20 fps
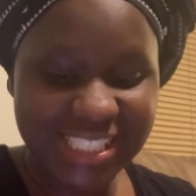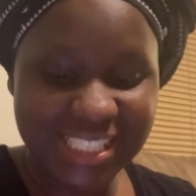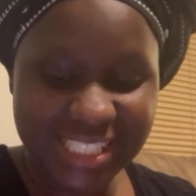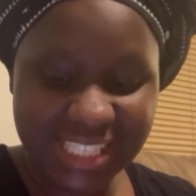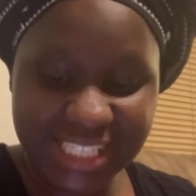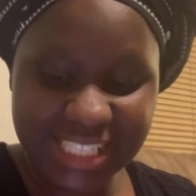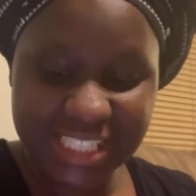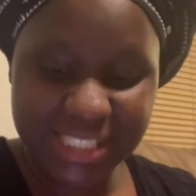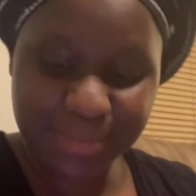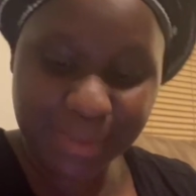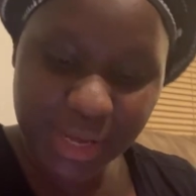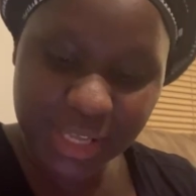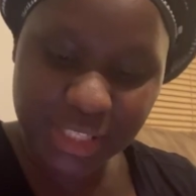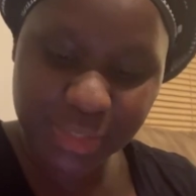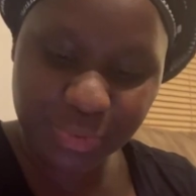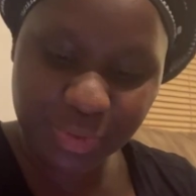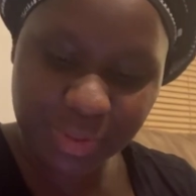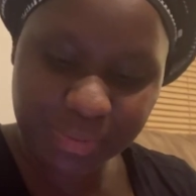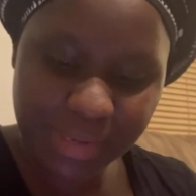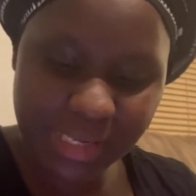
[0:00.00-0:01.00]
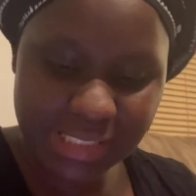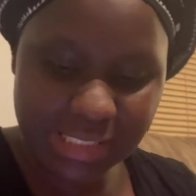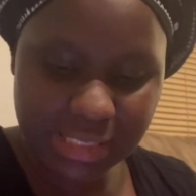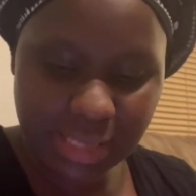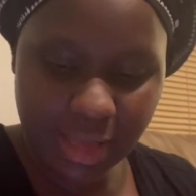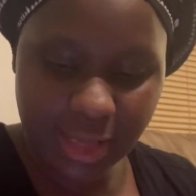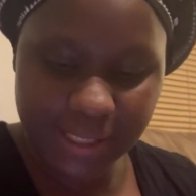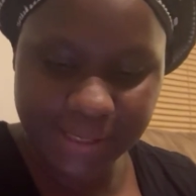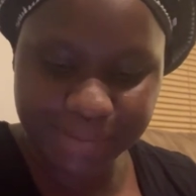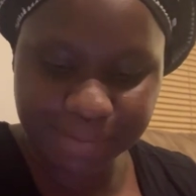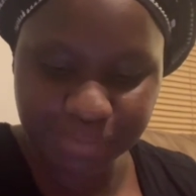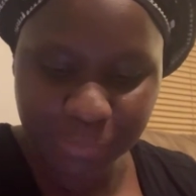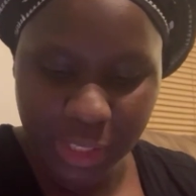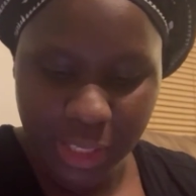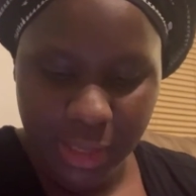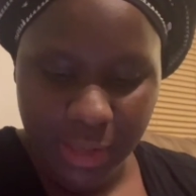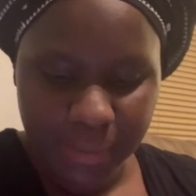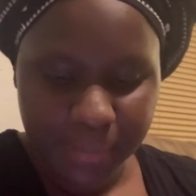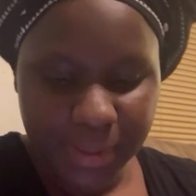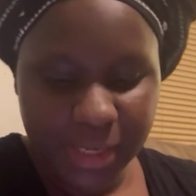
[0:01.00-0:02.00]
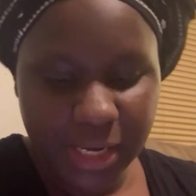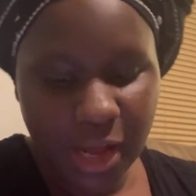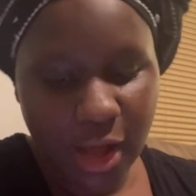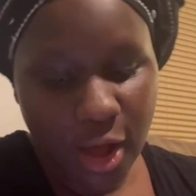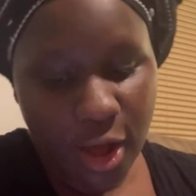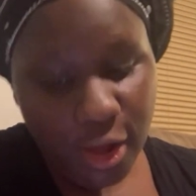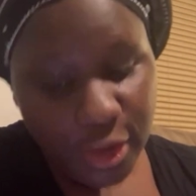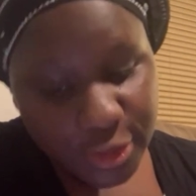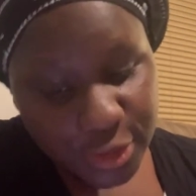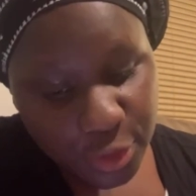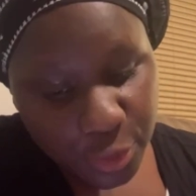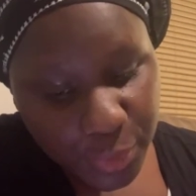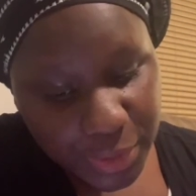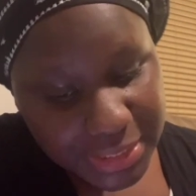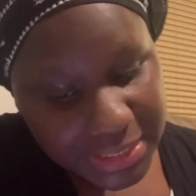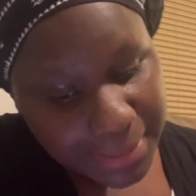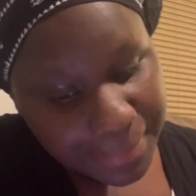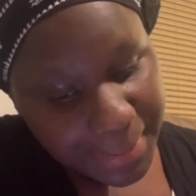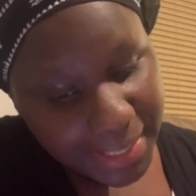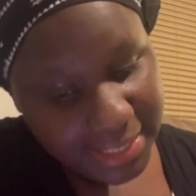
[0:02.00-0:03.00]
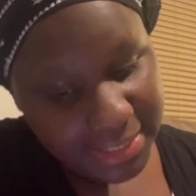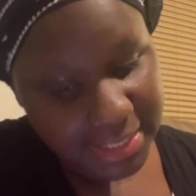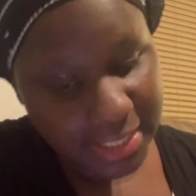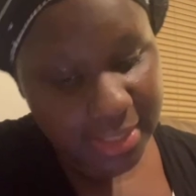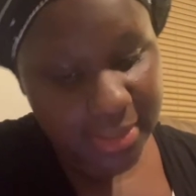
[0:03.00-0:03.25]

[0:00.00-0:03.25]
6 months with my son, but I also want to maintain